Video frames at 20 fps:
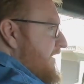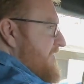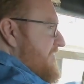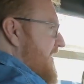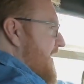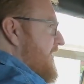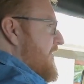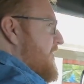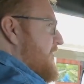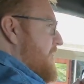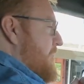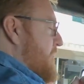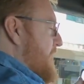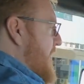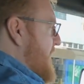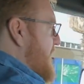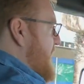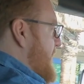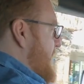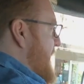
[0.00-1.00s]
single
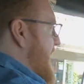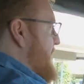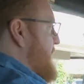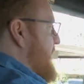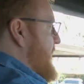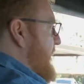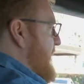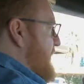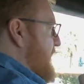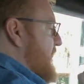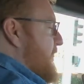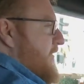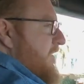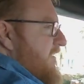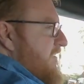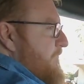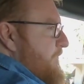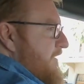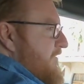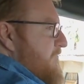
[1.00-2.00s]
Bronco Raptor is going
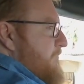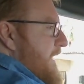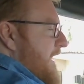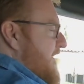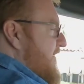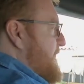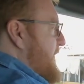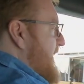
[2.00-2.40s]
to be spec'd,